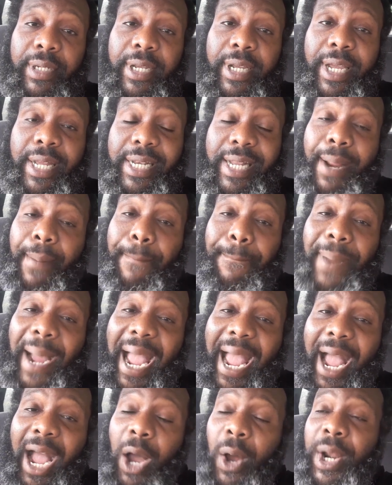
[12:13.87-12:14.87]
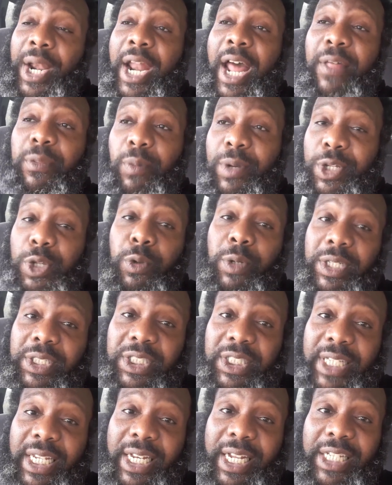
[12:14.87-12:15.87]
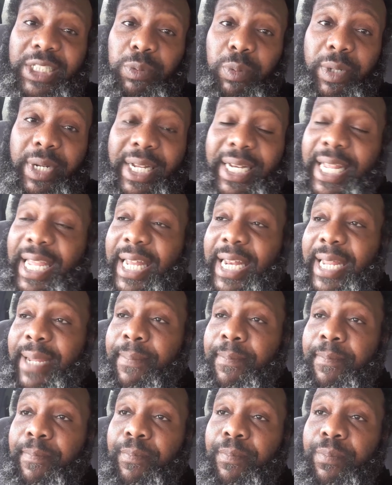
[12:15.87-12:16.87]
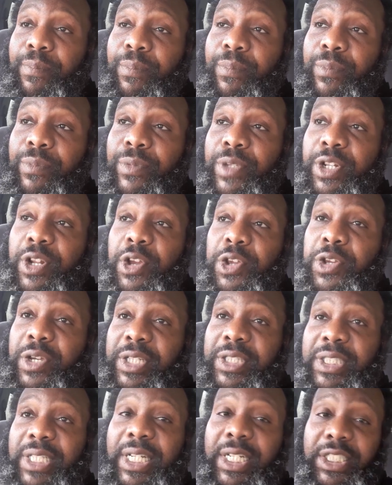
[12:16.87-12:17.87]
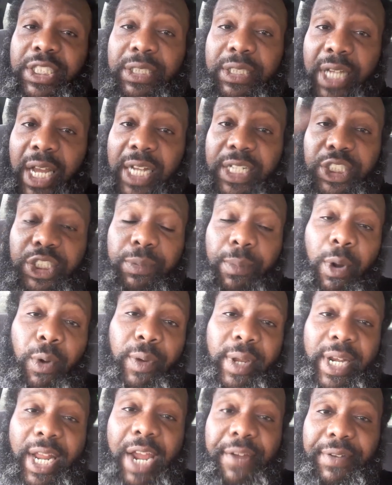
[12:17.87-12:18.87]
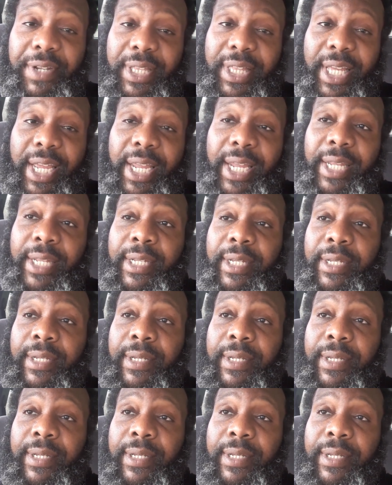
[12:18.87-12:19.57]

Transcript: And then pow! Another one. You can see this one, it hit him. You can see the gun smoke and everything.